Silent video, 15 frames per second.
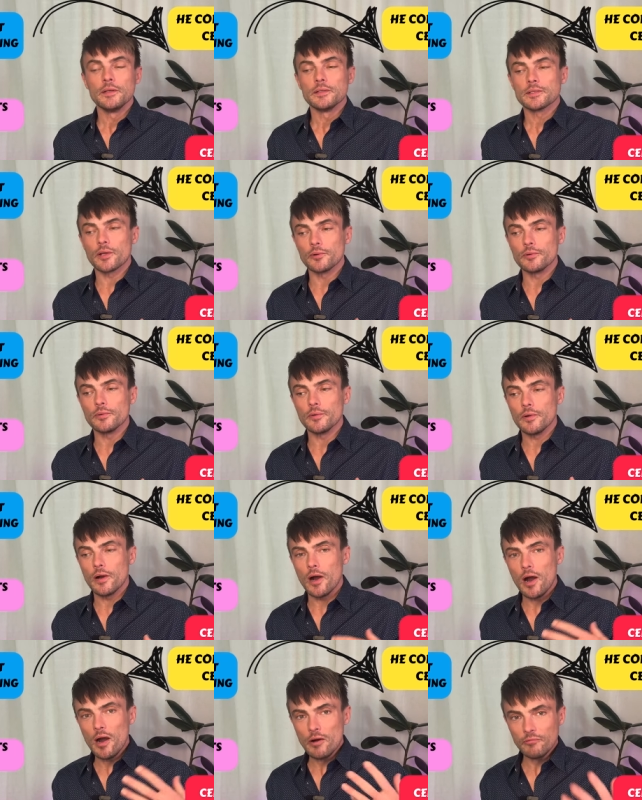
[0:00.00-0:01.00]
So
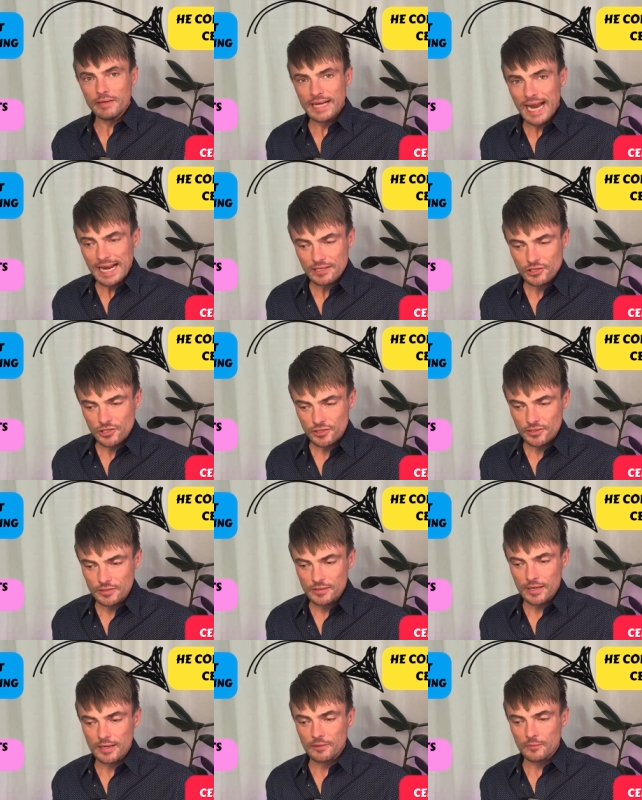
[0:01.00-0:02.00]
her
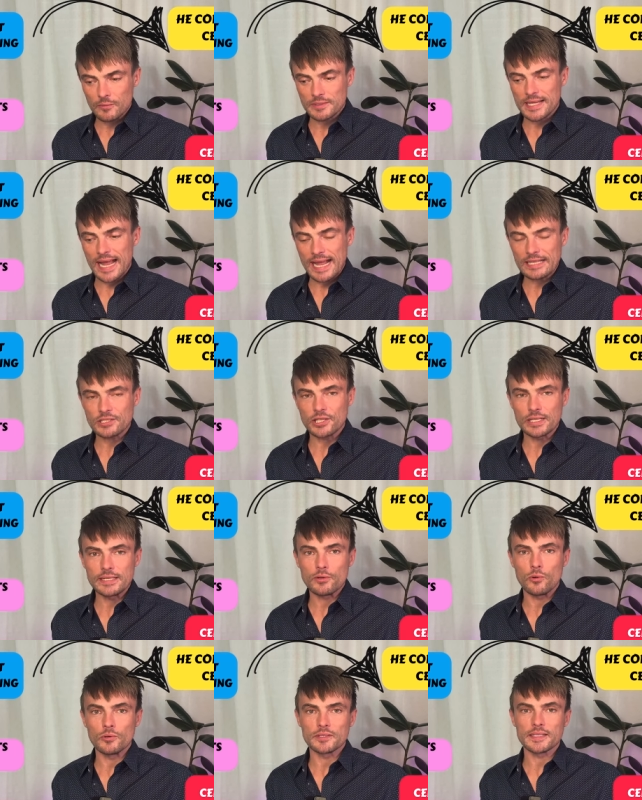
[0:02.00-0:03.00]
reaction was actually
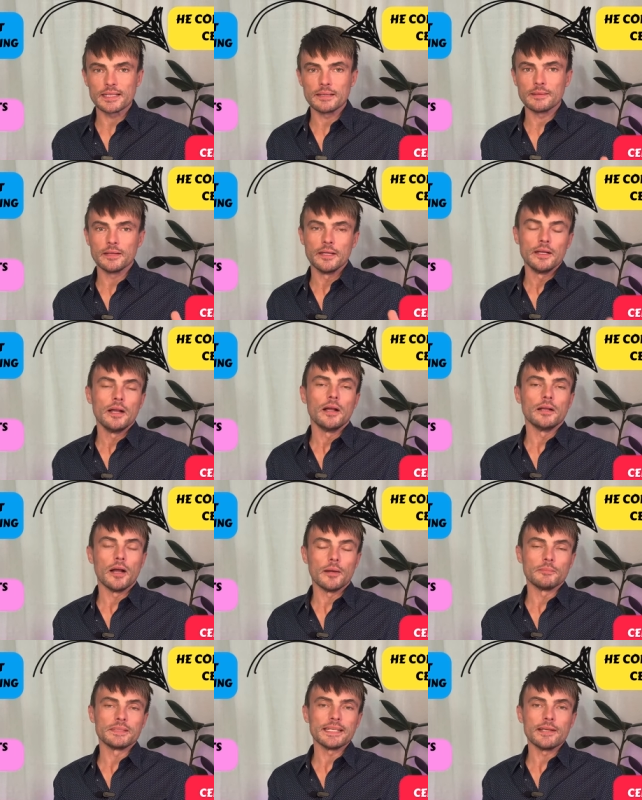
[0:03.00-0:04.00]
causing
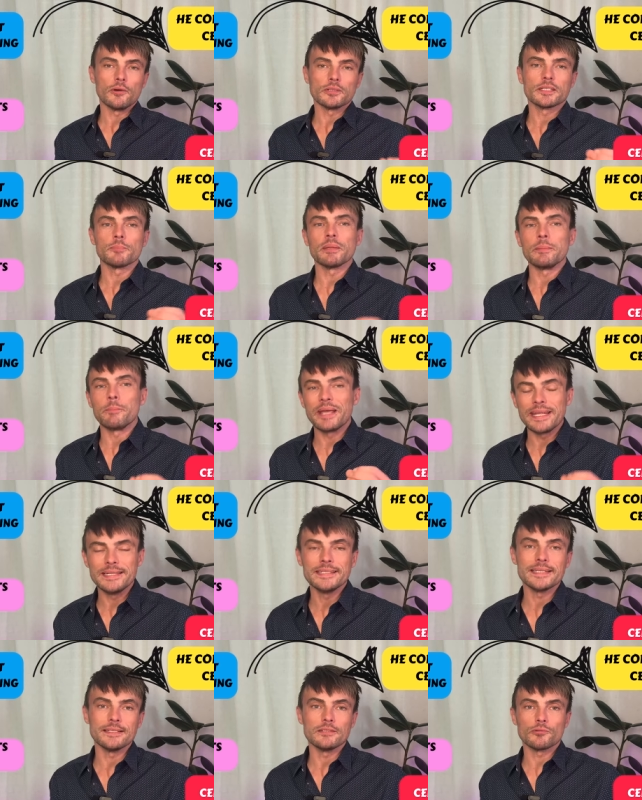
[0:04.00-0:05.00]
um, Dion to be
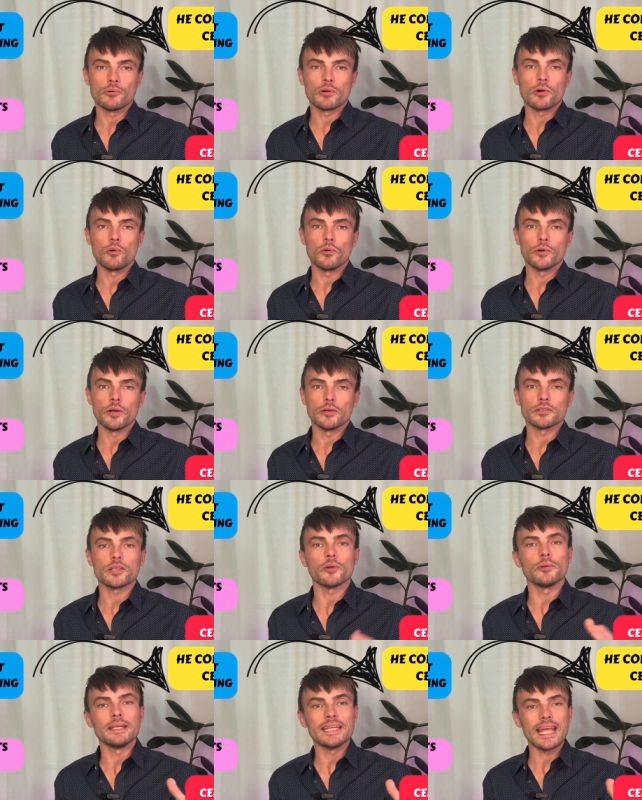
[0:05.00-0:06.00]
pinned into a corner.
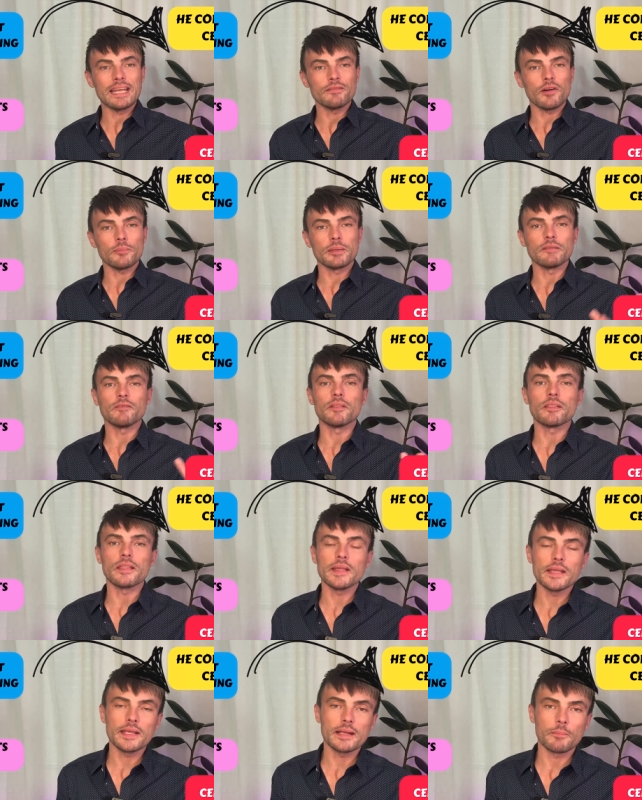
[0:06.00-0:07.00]
So he gave up even
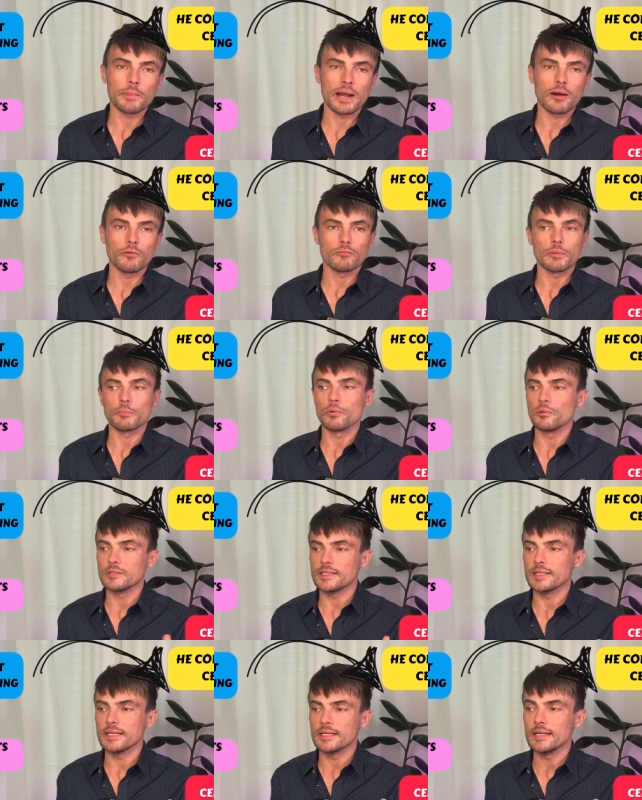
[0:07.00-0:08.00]
thinking about
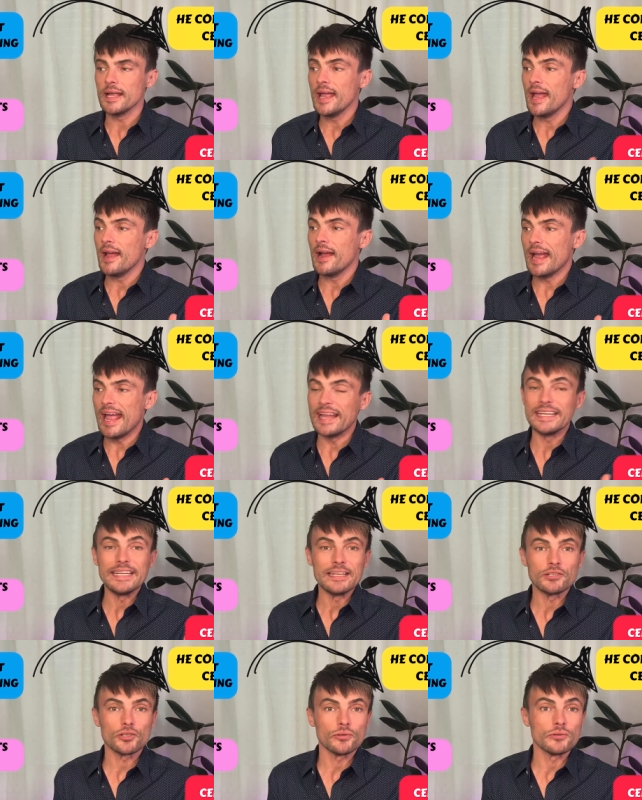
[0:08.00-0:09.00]
reporting
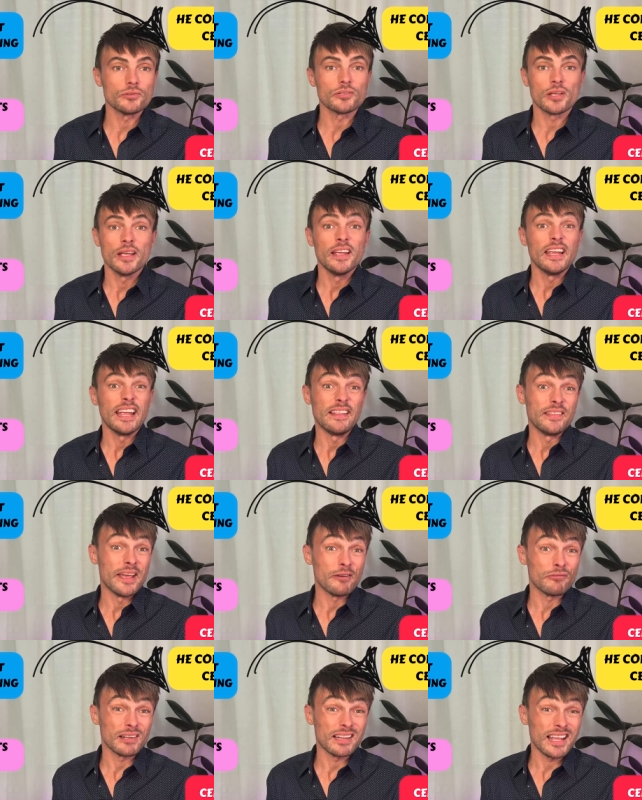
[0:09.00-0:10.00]
any issues in
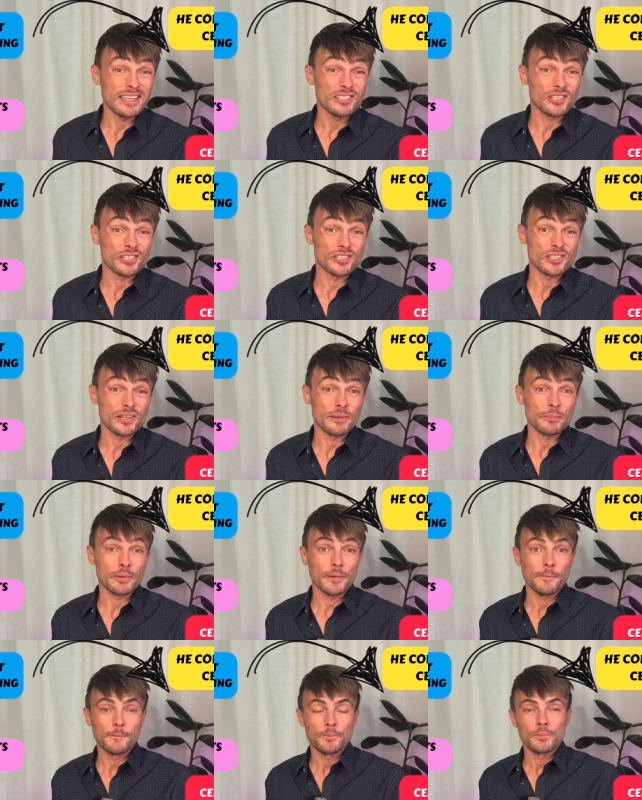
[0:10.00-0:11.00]
their relationship.
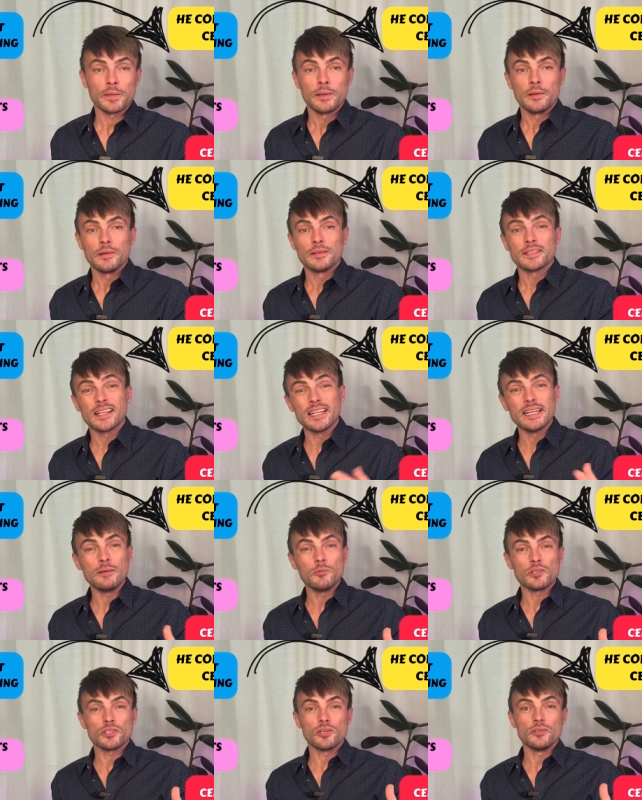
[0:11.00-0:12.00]

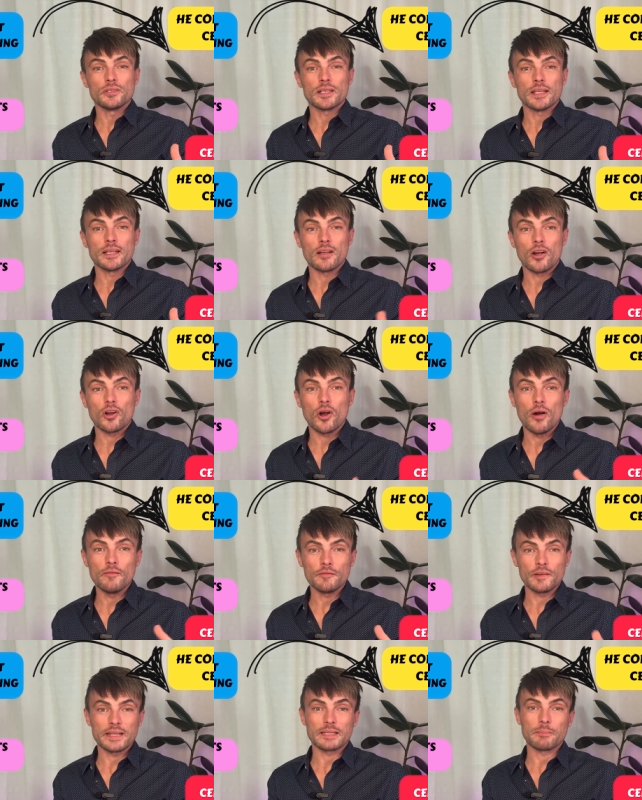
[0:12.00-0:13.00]
Celine was using a
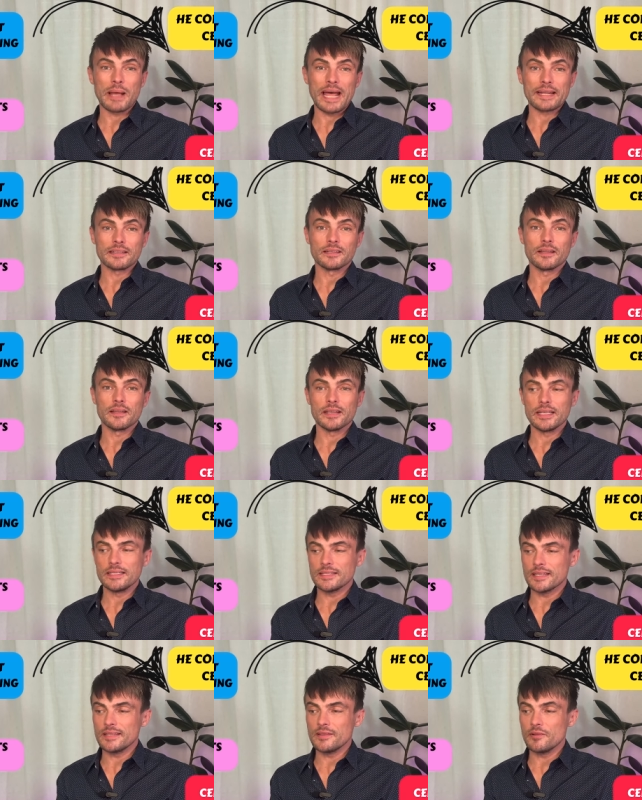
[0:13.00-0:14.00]
conflict pattern that
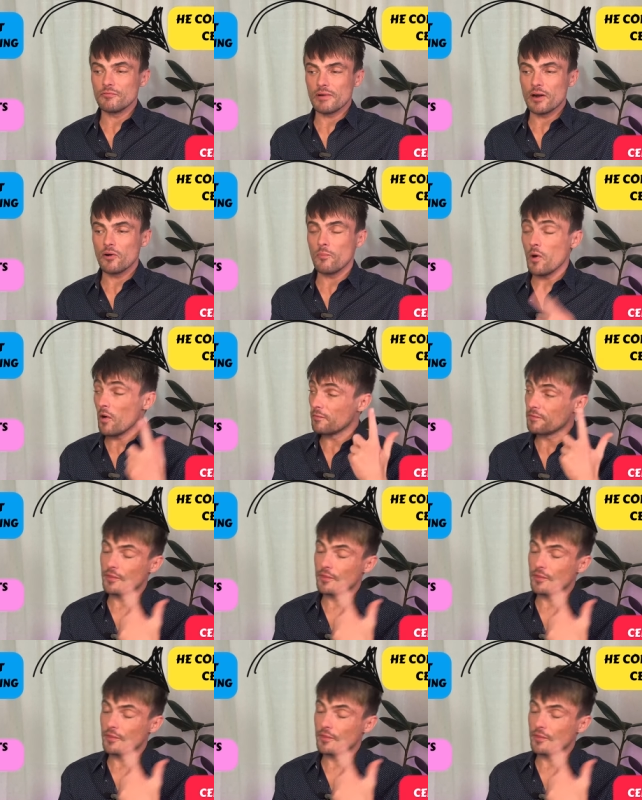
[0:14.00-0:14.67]
is in the realm of